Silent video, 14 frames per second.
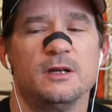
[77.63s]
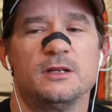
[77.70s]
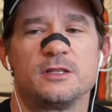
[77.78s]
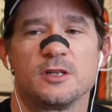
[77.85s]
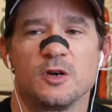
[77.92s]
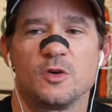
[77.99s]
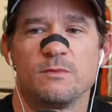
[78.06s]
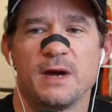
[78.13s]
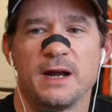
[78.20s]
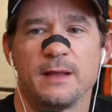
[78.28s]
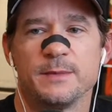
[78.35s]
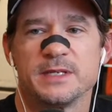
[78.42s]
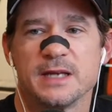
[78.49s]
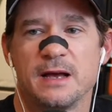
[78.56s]
So my
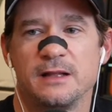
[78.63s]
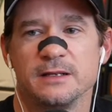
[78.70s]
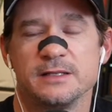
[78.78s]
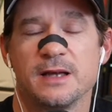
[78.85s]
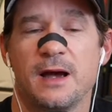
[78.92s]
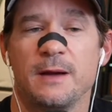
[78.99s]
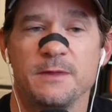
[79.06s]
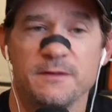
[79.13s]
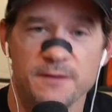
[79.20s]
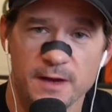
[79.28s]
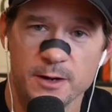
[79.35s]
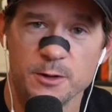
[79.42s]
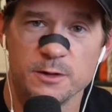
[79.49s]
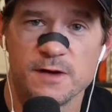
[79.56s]
name is Alex. I'm the
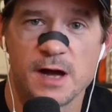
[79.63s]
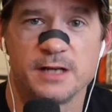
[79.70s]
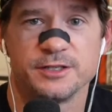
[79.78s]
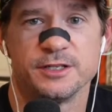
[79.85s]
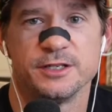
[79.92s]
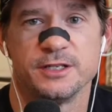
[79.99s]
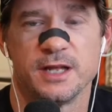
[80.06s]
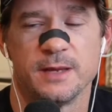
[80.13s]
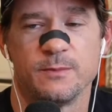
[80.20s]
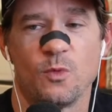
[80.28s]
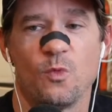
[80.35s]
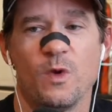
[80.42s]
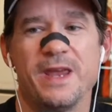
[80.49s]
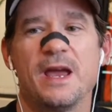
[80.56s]
founder of Hostage Tape.
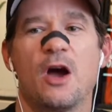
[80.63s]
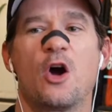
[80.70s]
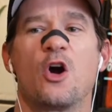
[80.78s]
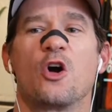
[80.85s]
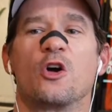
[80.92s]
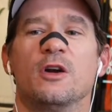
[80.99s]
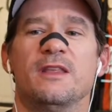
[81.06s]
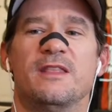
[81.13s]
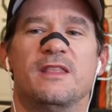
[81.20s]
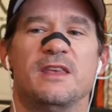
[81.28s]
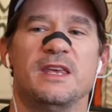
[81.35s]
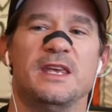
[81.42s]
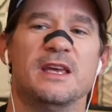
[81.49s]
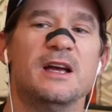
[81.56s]
We are
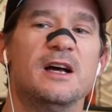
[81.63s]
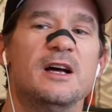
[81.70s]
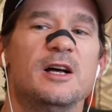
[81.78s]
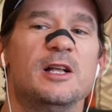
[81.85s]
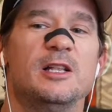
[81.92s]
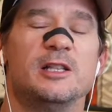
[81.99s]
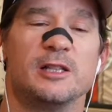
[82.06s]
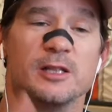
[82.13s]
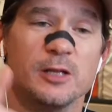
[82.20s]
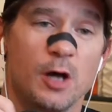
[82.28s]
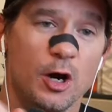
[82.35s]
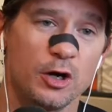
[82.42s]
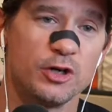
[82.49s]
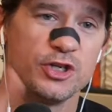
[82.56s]
the
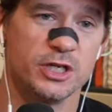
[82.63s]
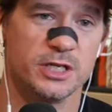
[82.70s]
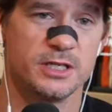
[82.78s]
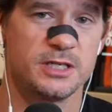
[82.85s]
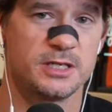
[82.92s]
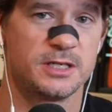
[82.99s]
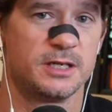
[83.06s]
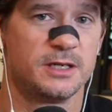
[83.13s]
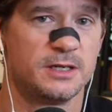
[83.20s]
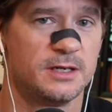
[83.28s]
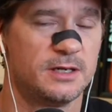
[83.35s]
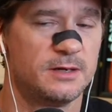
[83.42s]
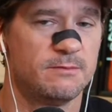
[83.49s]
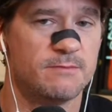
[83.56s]
largest
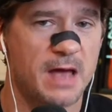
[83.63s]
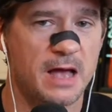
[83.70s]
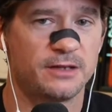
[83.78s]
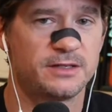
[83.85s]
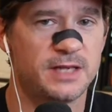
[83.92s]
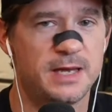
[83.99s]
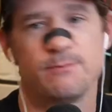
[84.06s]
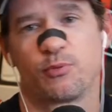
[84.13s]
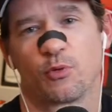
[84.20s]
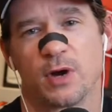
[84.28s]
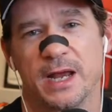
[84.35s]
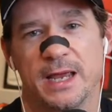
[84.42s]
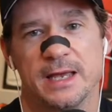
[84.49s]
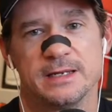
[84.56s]
mouth tape
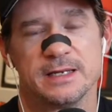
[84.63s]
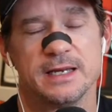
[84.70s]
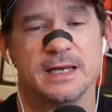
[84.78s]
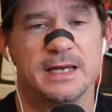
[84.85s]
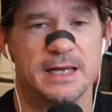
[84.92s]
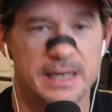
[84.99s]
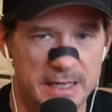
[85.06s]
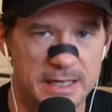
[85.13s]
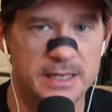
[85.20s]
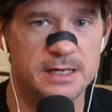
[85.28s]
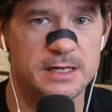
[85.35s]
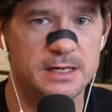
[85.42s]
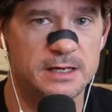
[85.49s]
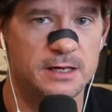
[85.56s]
brand
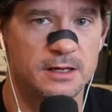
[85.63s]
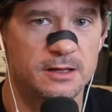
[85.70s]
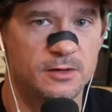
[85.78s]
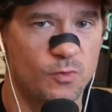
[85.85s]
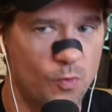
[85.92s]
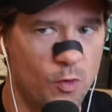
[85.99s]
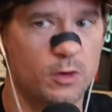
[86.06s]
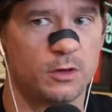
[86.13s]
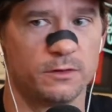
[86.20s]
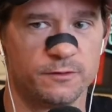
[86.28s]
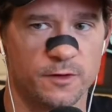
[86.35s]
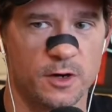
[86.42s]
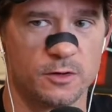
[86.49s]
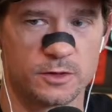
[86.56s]
in the world,
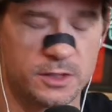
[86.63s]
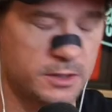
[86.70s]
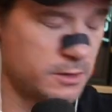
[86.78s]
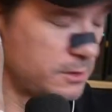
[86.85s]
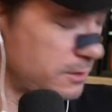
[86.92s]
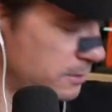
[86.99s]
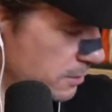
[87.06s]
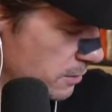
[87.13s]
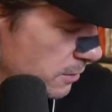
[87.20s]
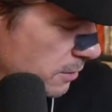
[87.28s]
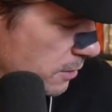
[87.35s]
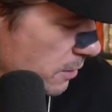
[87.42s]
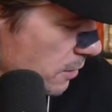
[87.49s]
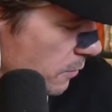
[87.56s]
folks.
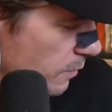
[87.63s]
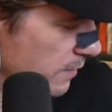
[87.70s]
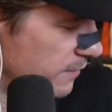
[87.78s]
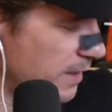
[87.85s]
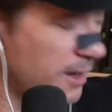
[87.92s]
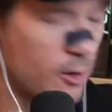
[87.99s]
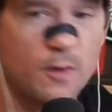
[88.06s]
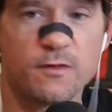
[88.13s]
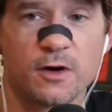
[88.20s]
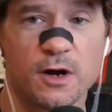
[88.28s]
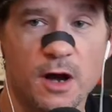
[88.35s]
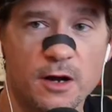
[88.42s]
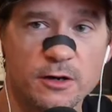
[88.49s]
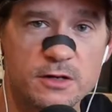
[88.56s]
We've got over
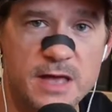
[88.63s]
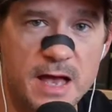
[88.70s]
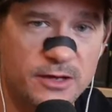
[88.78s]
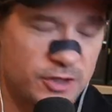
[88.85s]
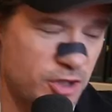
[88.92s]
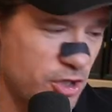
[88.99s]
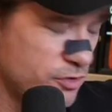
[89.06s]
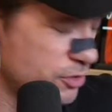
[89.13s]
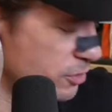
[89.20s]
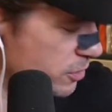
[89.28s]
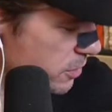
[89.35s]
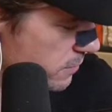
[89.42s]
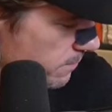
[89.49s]
100,000 users.